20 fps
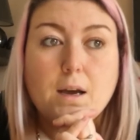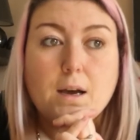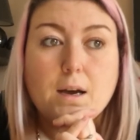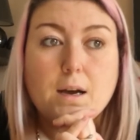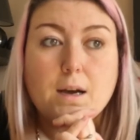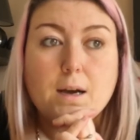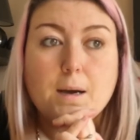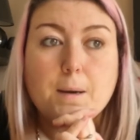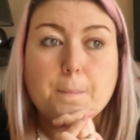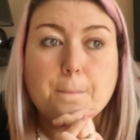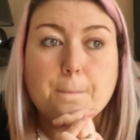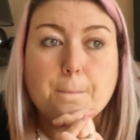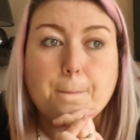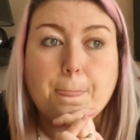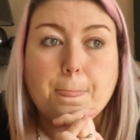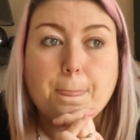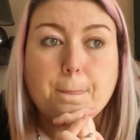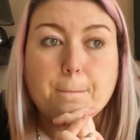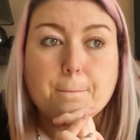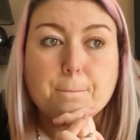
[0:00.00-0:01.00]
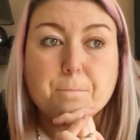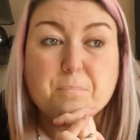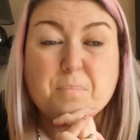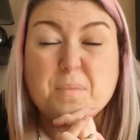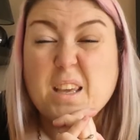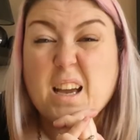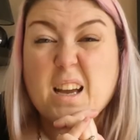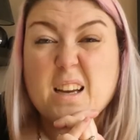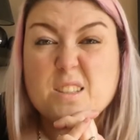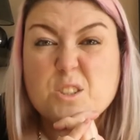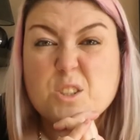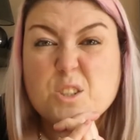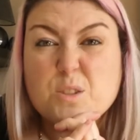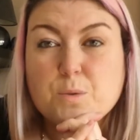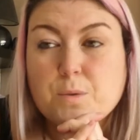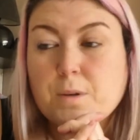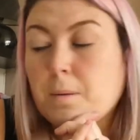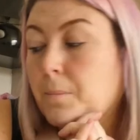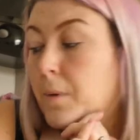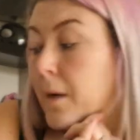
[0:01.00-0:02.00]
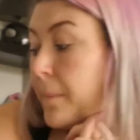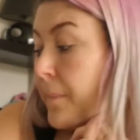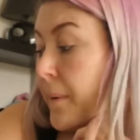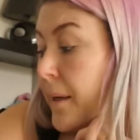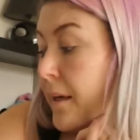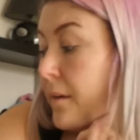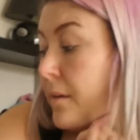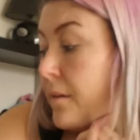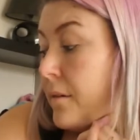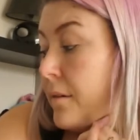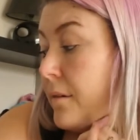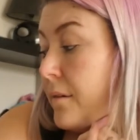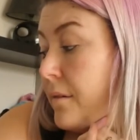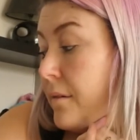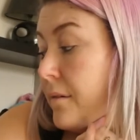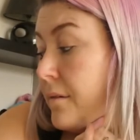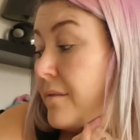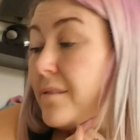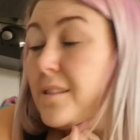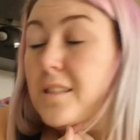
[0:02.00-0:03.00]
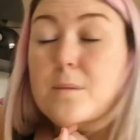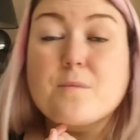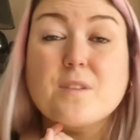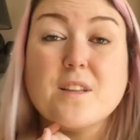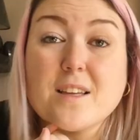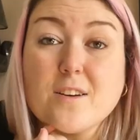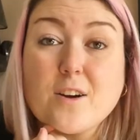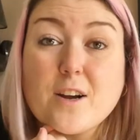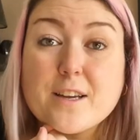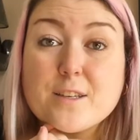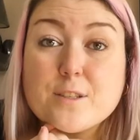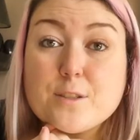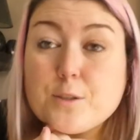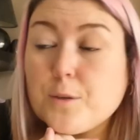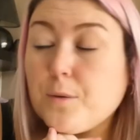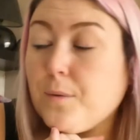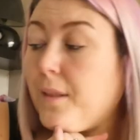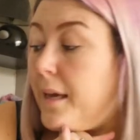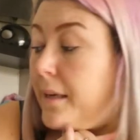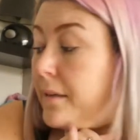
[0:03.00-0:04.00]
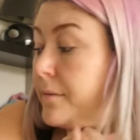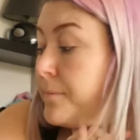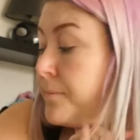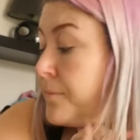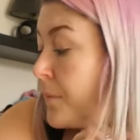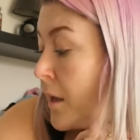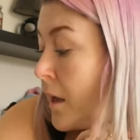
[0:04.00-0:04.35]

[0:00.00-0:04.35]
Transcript: Yeah, I just thought it might be something I can do then.